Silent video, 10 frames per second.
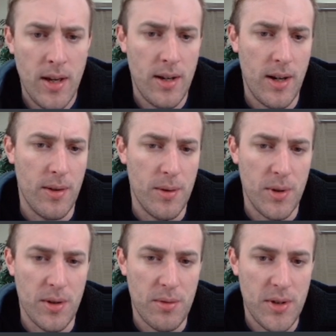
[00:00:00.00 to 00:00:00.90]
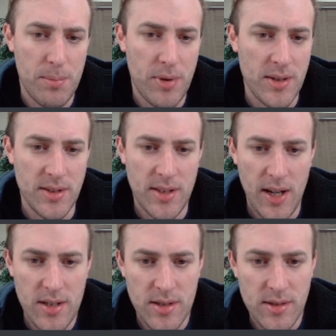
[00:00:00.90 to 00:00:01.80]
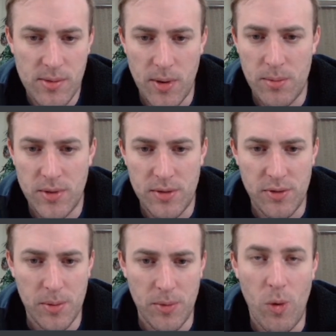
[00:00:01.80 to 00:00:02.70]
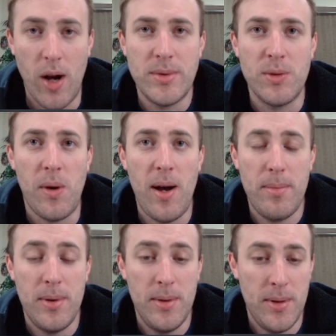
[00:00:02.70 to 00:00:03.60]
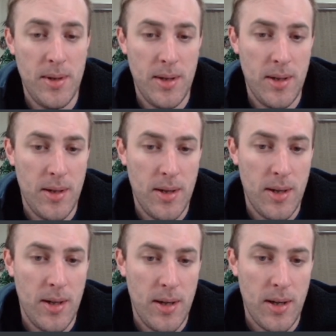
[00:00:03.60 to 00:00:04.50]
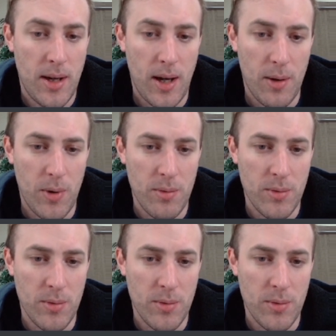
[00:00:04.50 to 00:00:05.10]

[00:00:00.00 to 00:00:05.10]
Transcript: Now there were 3 presentations. One was from GwapSwap, one